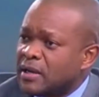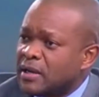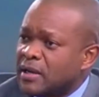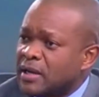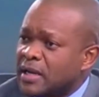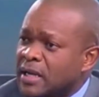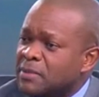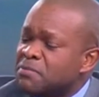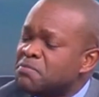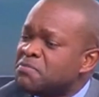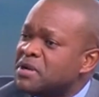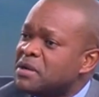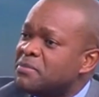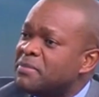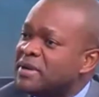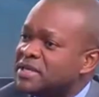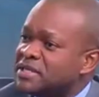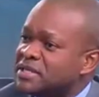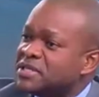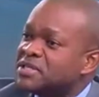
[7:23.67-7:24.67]

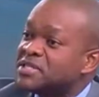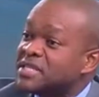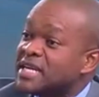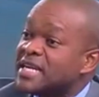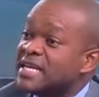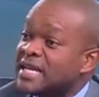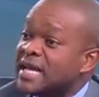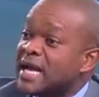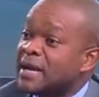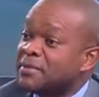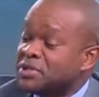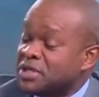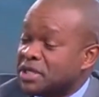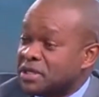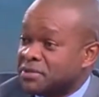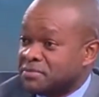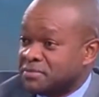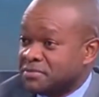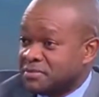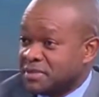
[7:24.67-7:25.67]
implemented state
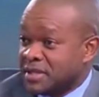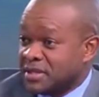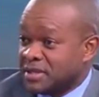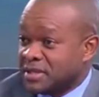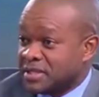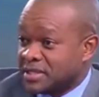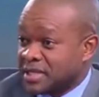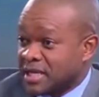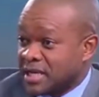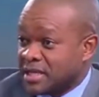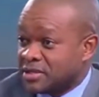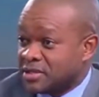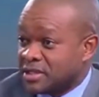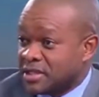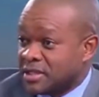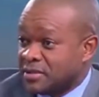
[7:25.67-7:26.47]
capture in this country.